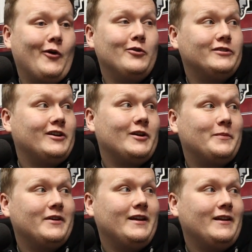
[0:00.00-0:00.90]
Who's it going to
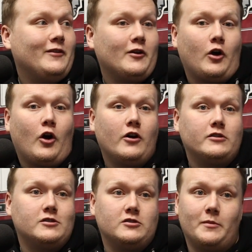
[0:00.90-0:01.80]
be? The
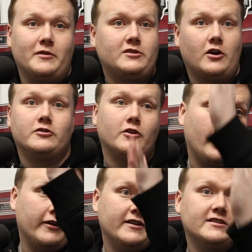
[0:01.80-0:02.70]
cards. Somebody's cards are going to
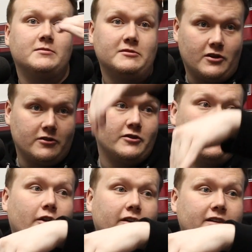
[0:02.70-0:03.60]
go like this. Somebody's cards are going
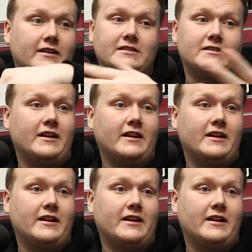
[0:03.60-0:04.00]
to go like this.